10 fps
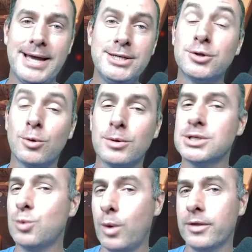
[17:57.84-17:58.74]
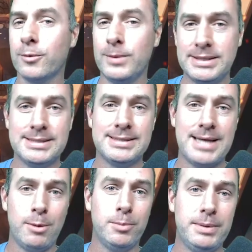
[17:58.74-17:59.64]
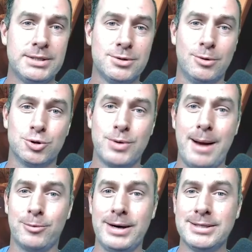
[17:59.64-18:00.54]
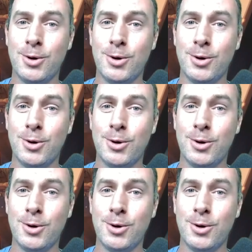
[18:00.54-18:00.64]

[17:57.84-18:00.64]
But Cage of Thorns is one of the reasons they would be so trapped, right?